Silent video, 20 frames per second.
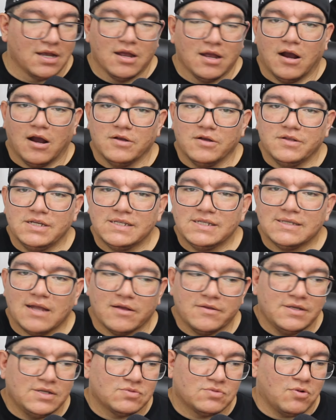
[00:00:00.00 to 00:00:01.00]
Are these are
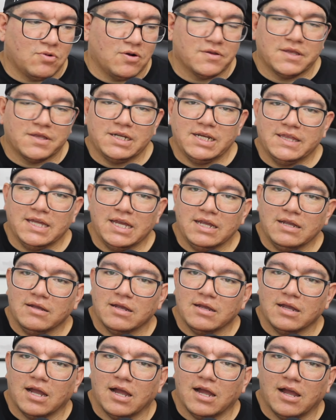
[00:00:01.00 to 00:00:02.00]
these worth
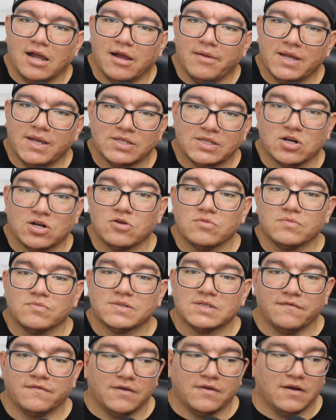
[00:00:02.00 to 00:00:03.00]
anything um, in terms
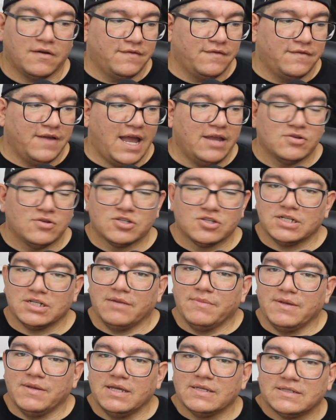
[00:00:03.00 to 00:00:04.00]
of, of value? Should I
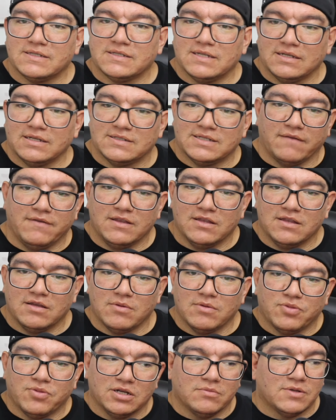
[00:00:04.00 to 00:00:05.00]
be saving them and
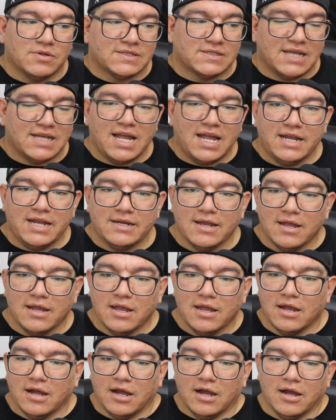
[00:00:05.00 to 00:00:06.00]
putting them aside?
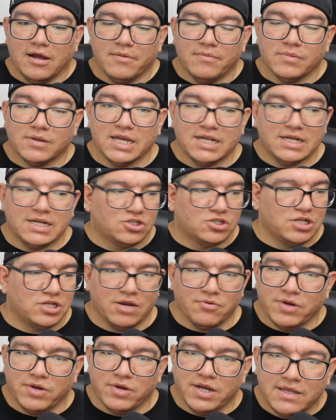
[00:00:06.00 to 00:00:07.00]
Um, can should I
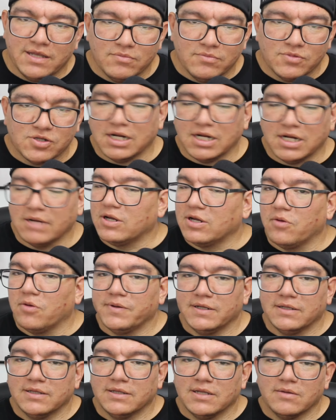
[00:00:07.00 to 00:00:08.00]
read them? Should I be
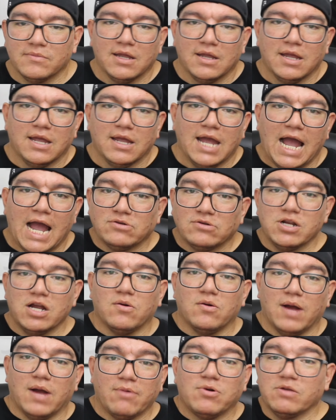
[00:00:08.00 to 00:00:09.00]
opening them? I don't
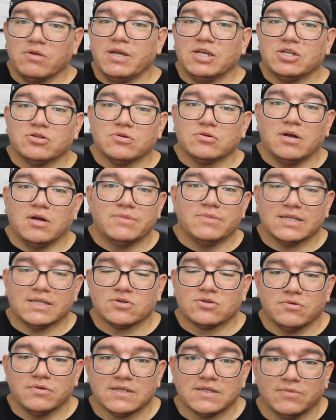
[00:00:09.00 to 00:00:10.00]
know. I want to make sure I'm not
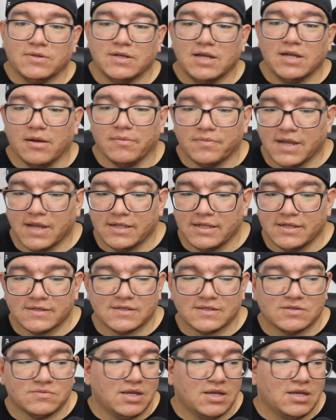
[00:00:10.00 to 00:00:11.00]
screwing something up. Again, this
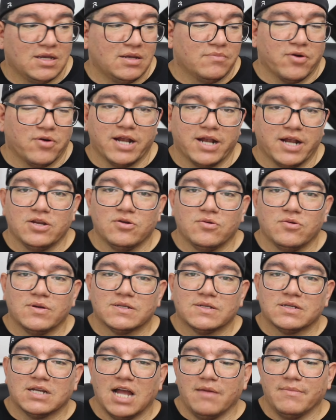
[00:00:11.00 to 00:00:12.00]
is me brand new
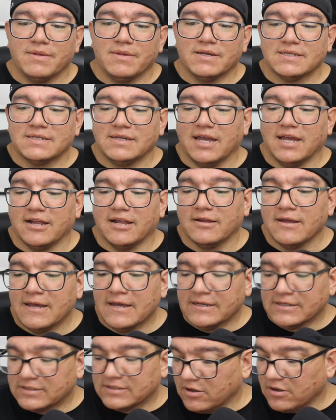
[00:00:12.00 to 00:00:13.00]
into comics again.
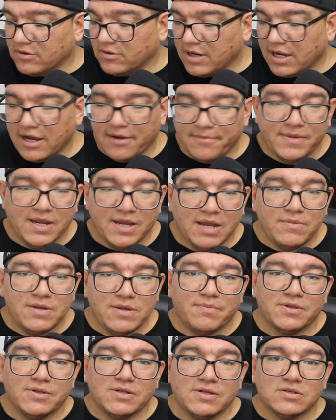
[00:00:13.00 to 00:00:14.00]
So um, hit me
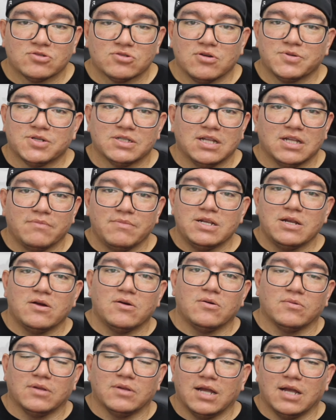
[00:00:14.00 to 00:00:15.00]
up in the description. Let me
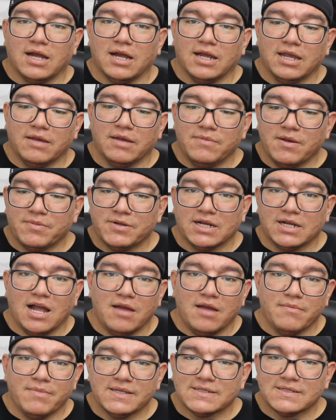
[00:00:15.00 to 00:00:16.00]
know. Uh, hit me up in the
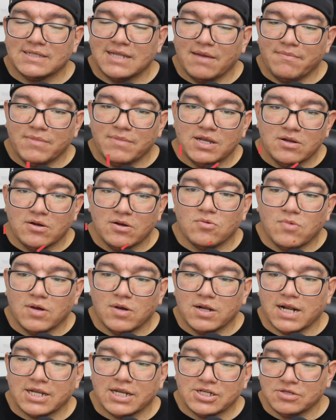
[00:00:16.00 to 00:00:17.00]
comments. Let me know what
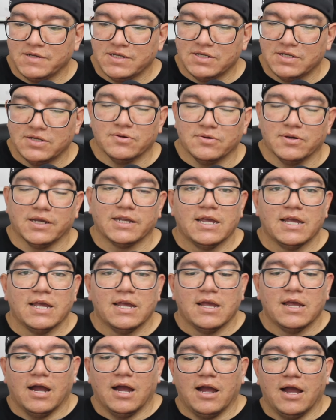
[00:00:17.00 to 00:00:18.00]
I should be doing.
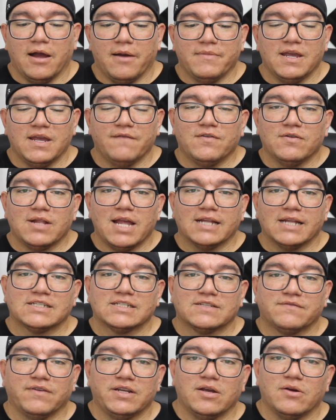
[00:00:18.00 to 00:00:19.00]
Um, if you like this
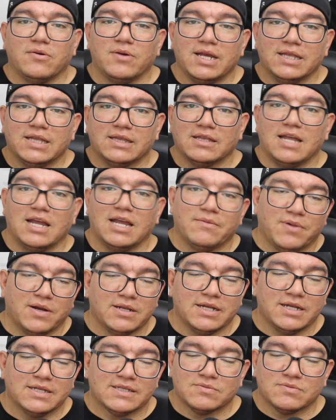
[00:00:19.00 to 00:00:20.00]
video, hit the like button,
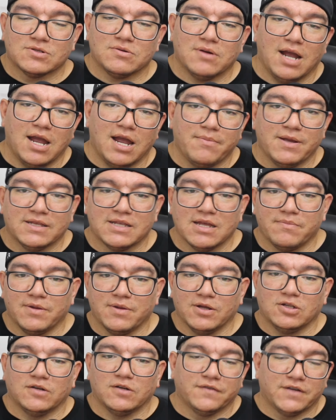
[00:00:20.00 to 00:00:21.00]
hit subscribe, hit that bell
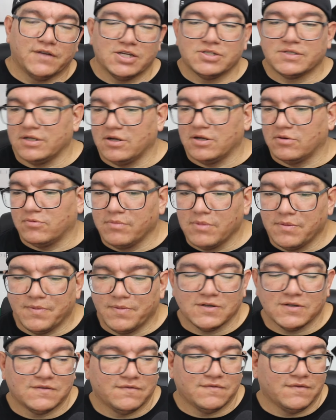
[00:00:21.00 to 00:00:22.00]
notification so you know when we
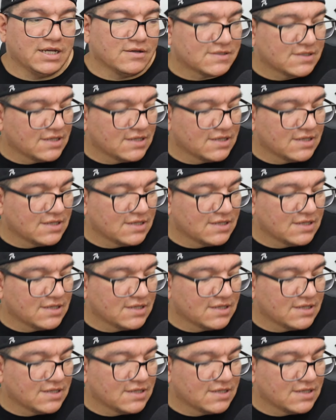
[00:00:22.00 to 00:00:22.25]
post videos.